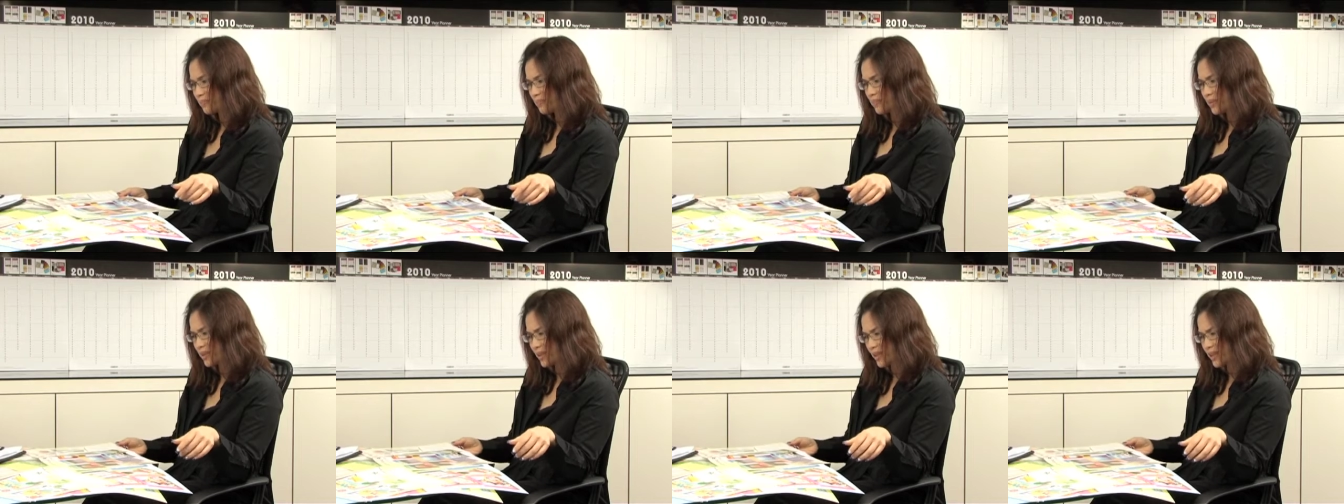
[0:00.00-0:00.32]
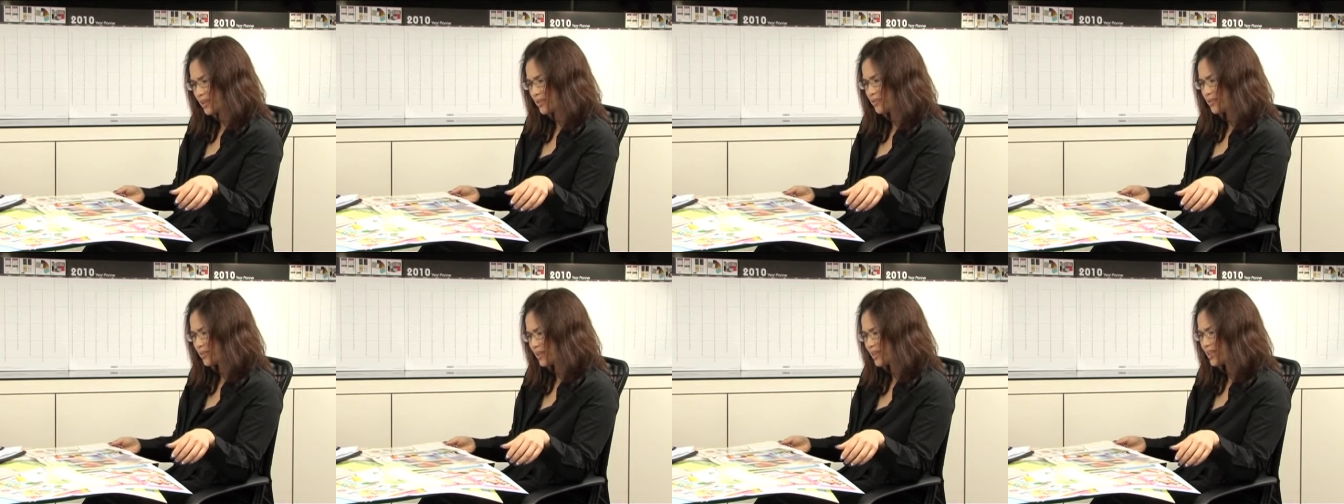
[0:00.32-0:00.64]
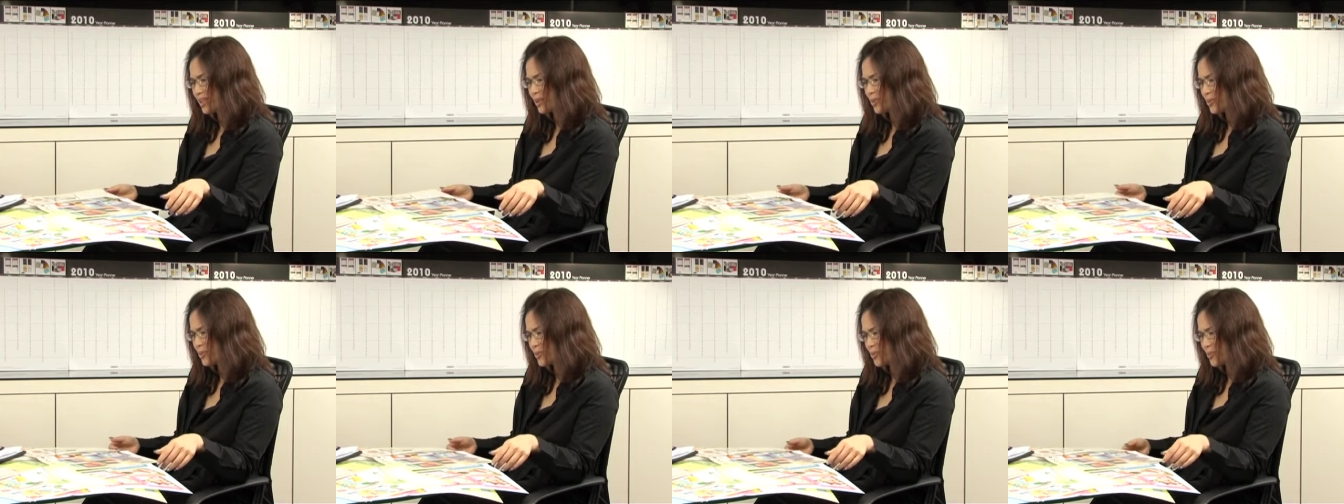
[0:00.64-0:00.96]
But I
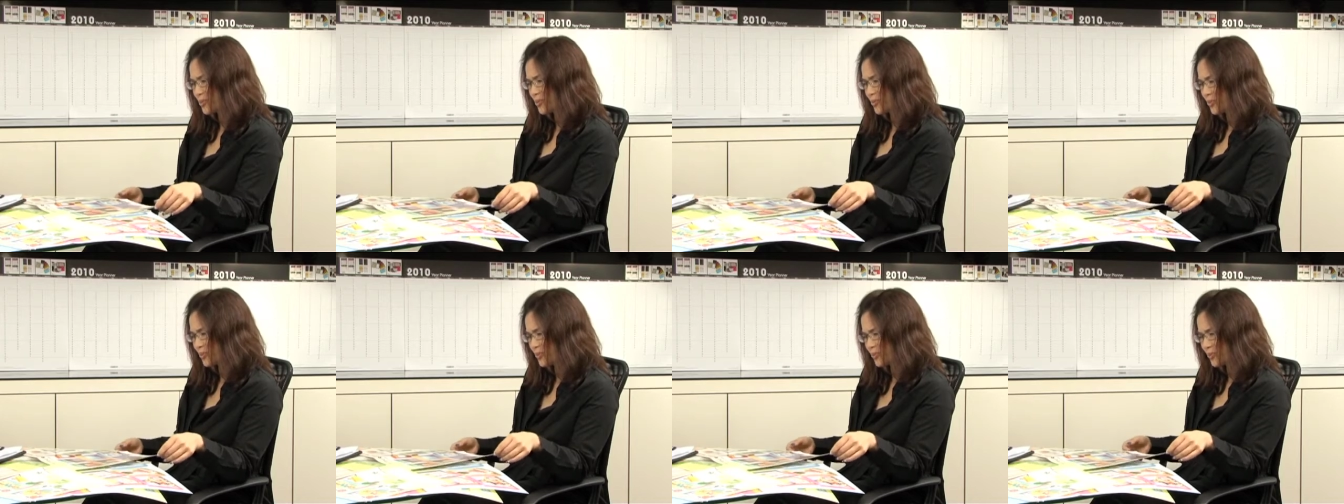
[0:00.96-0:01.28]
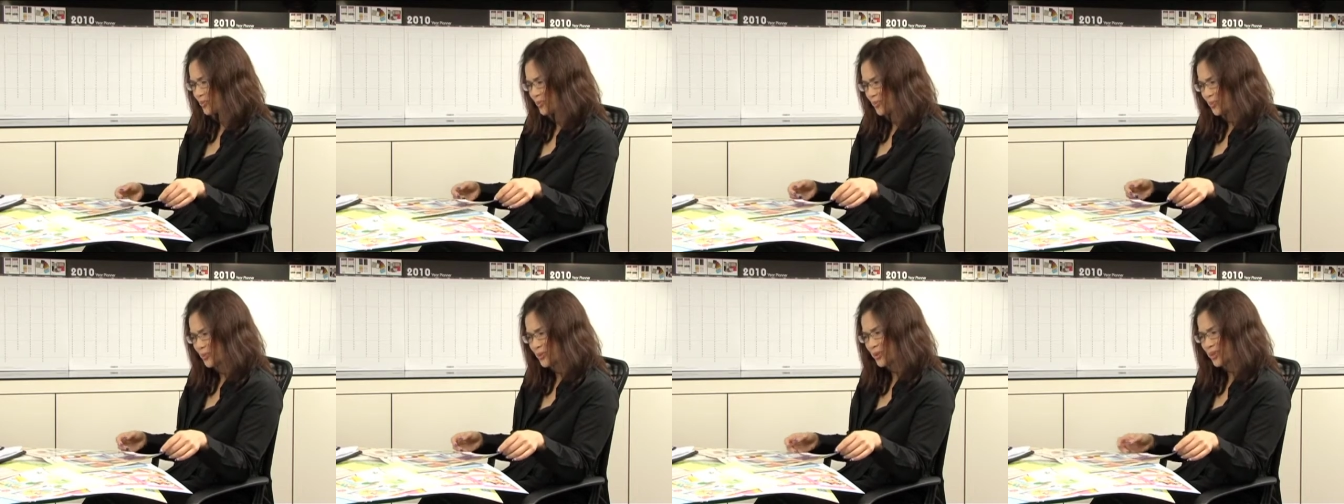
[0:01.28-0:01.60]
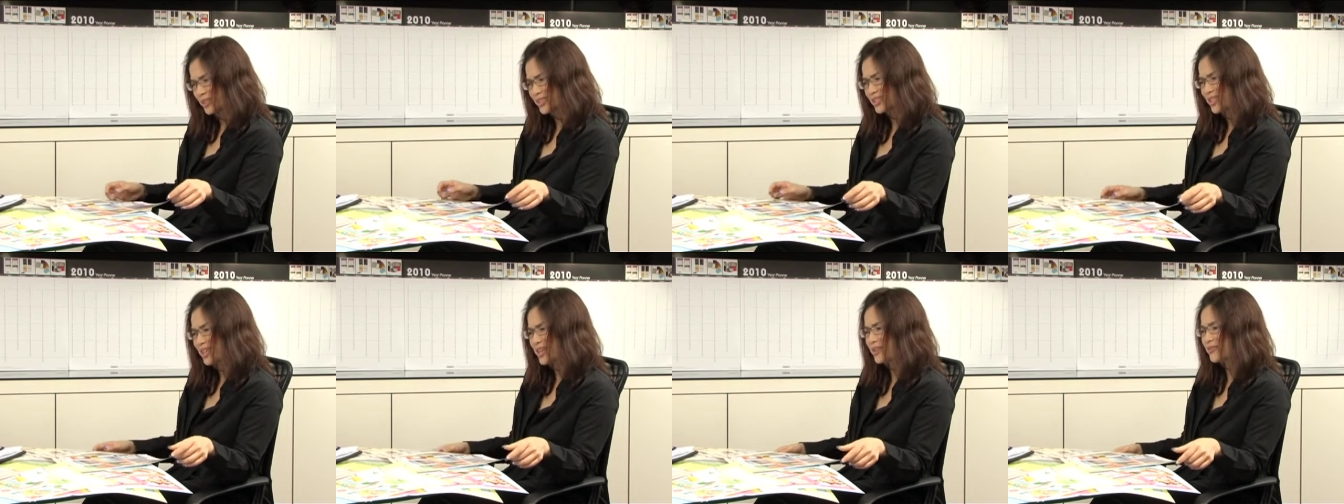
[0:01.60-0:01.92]
really
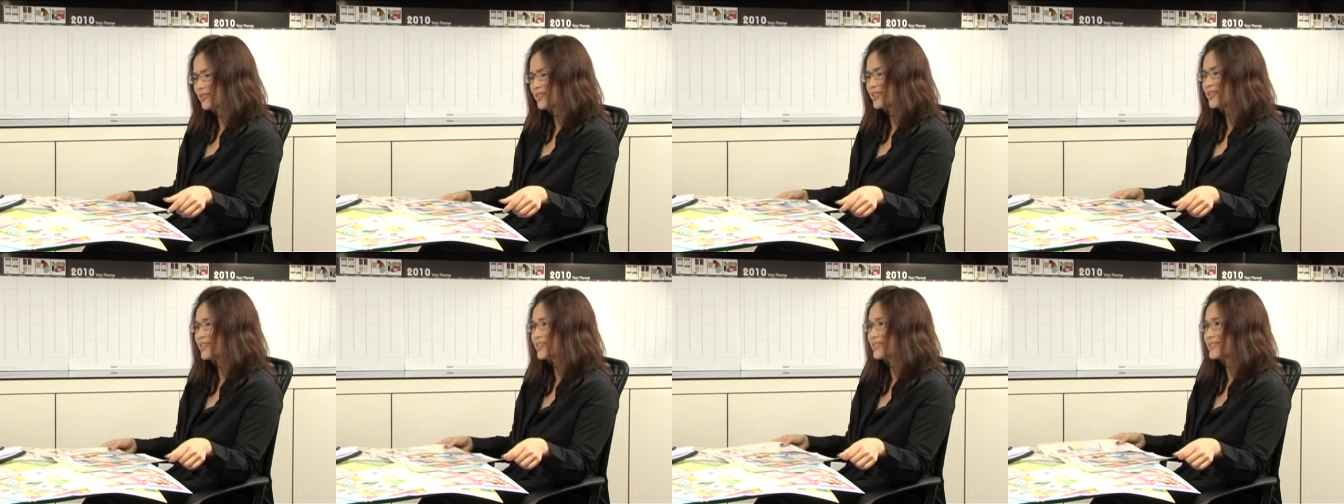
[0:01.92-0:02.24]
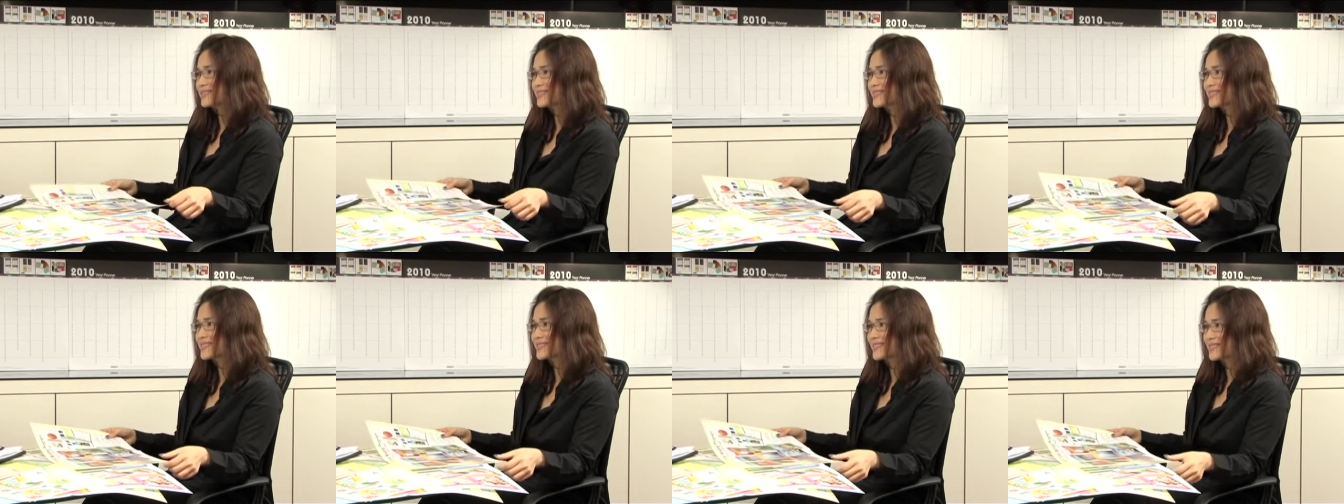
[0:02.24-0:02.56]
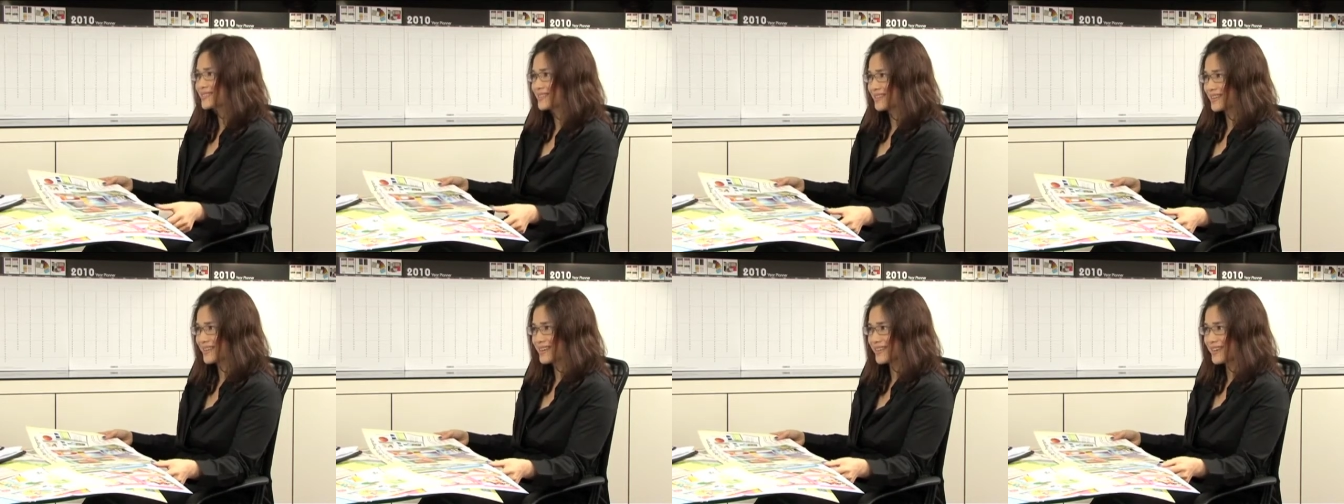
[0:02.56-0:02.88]
want to have
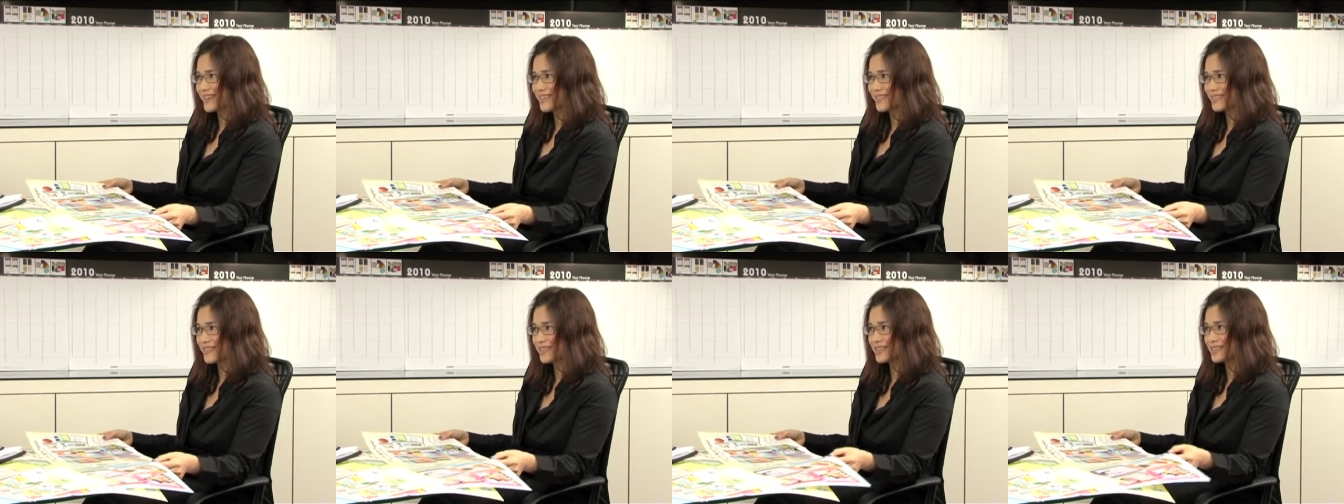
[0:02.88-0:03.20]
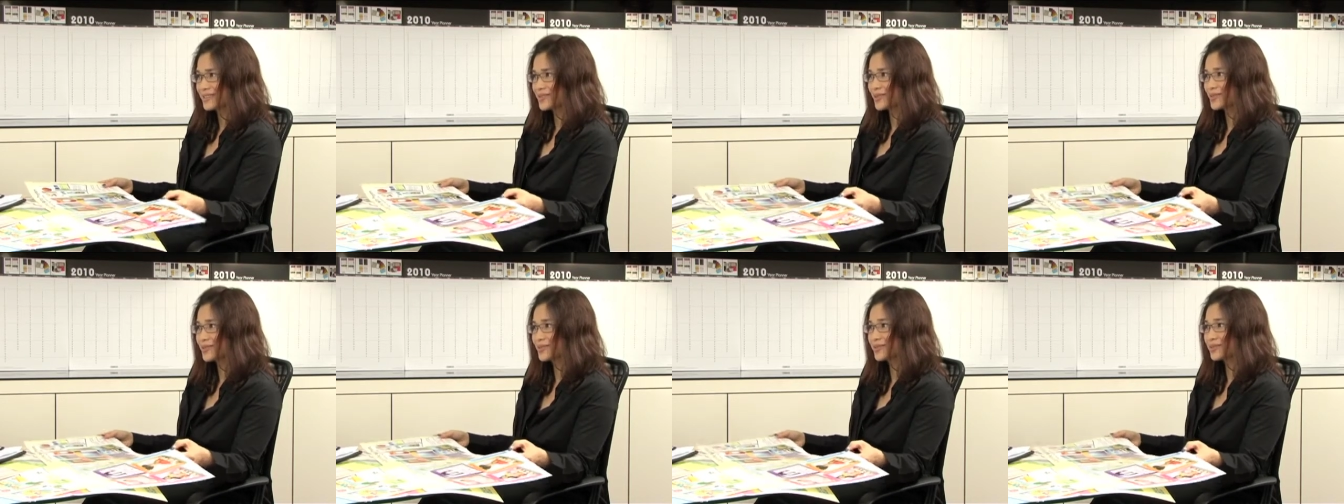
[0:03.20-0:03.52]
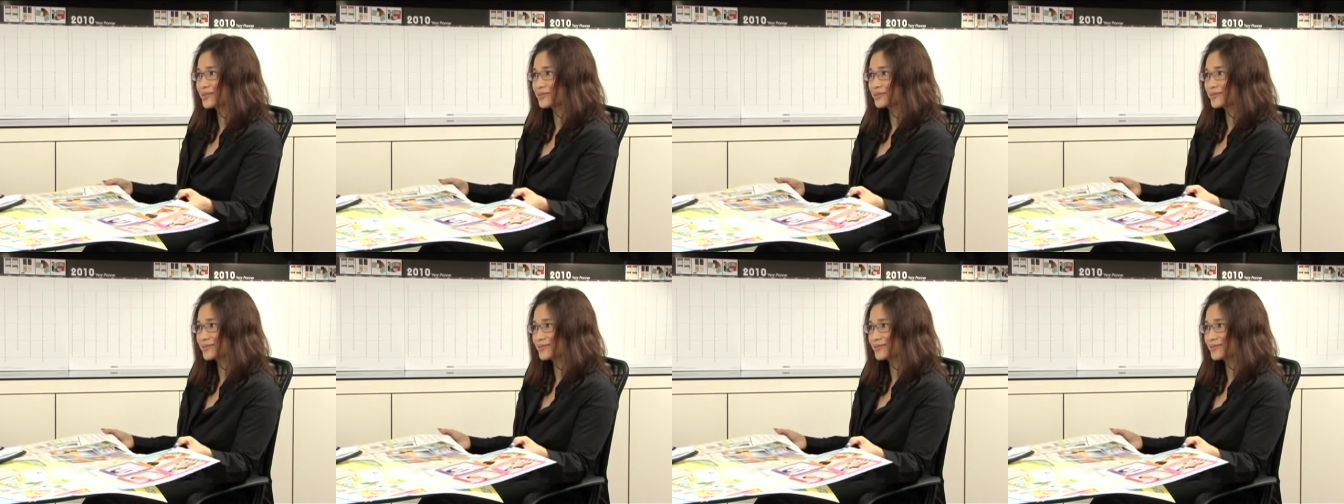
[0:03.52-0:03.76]
this and this also.